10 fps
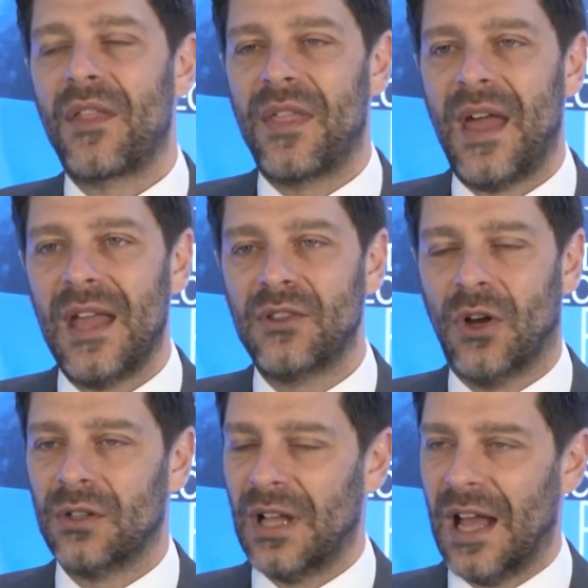they
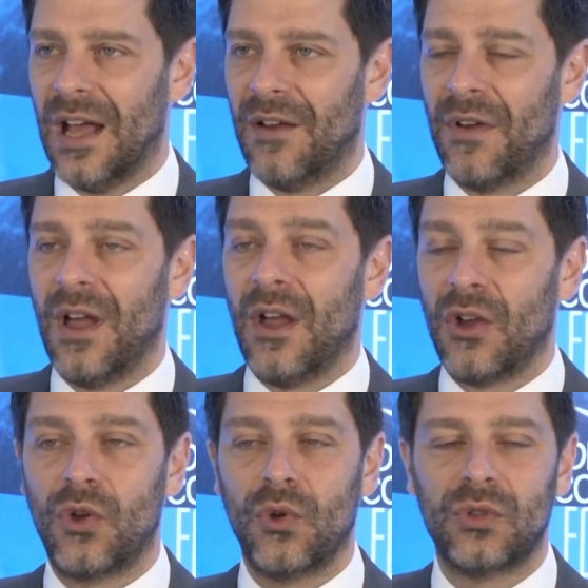don't have
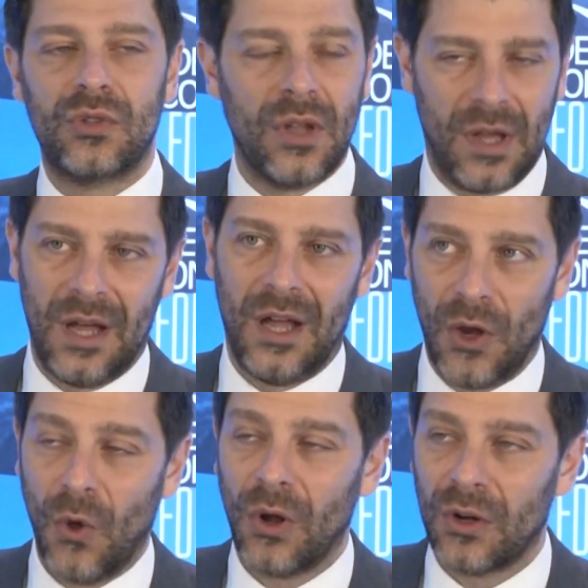good
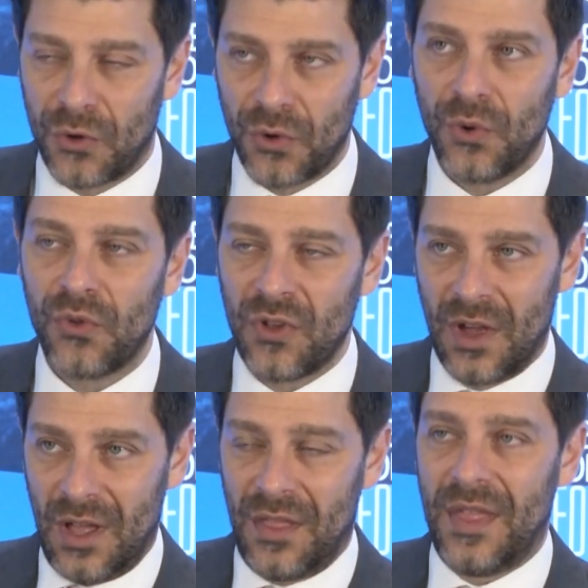local crews
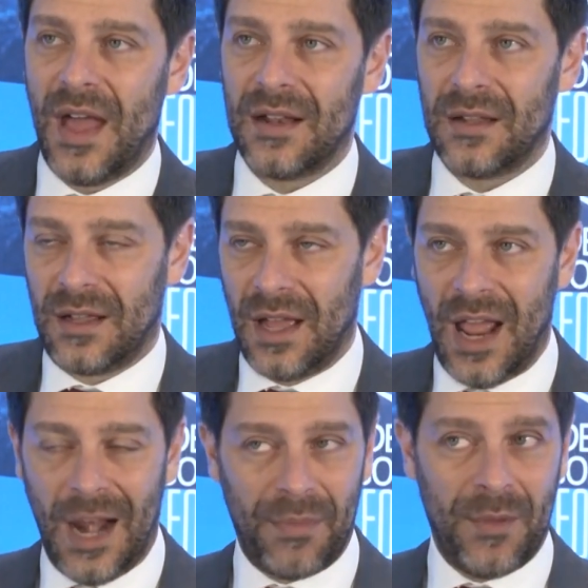that can
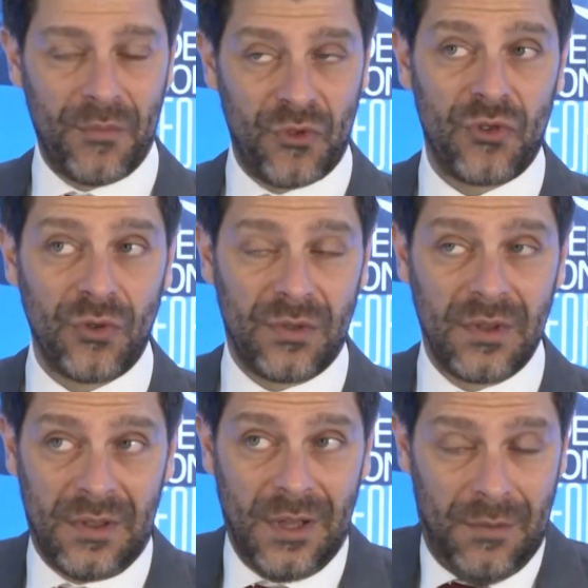help them shoot
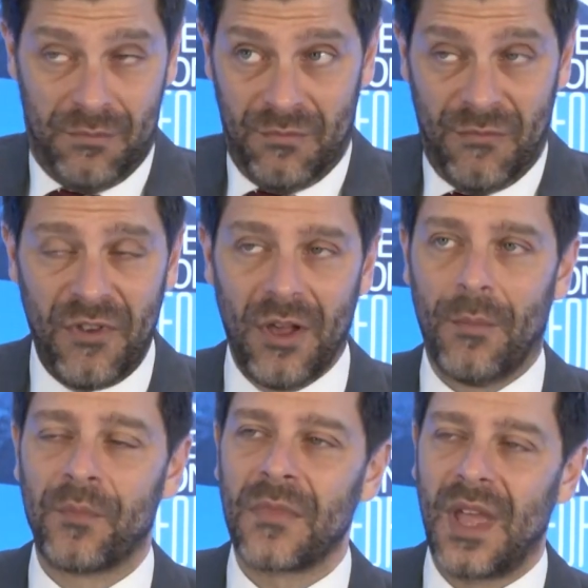the
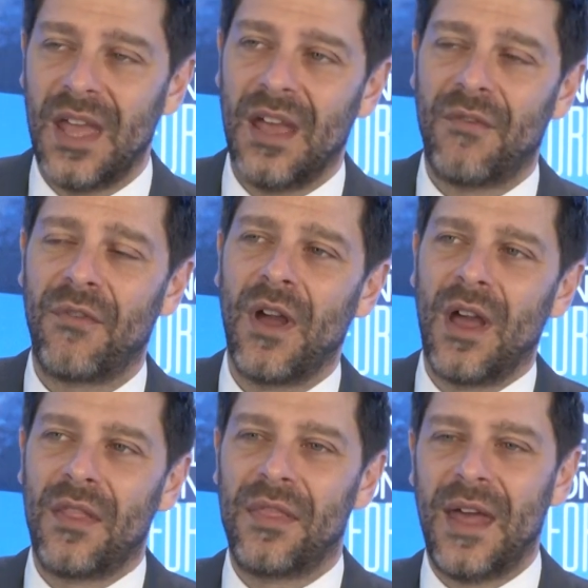film, if
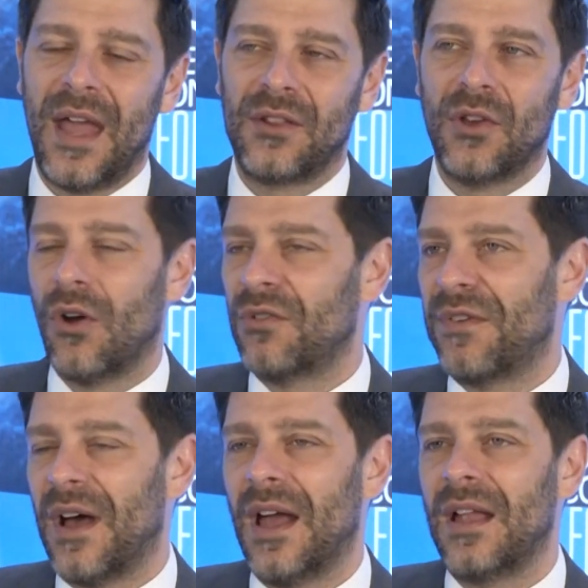they don't
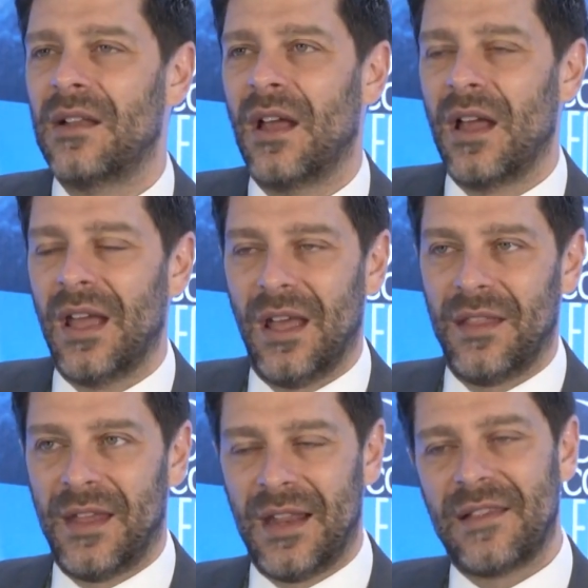find
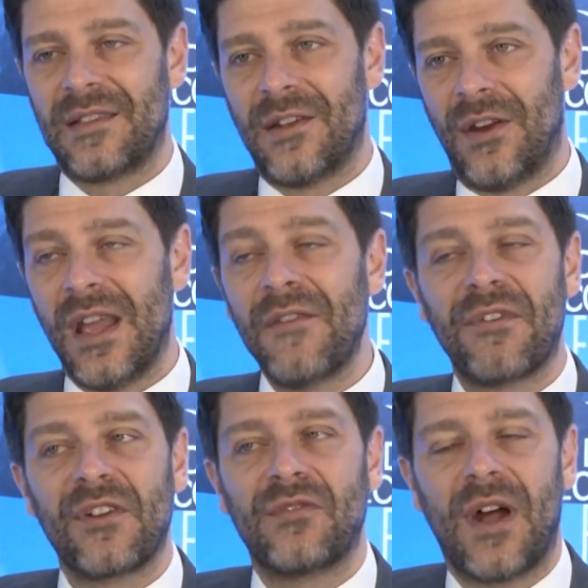the necessary
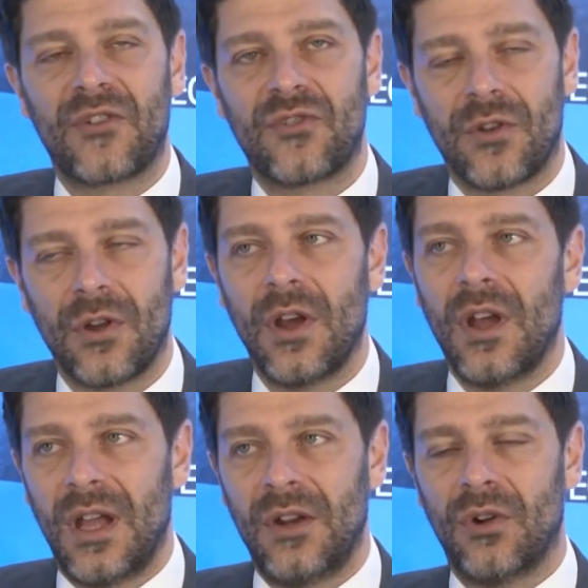infrastructure
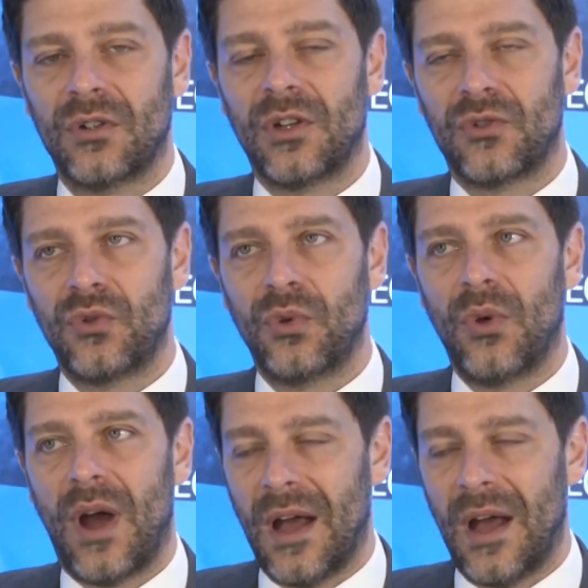in order to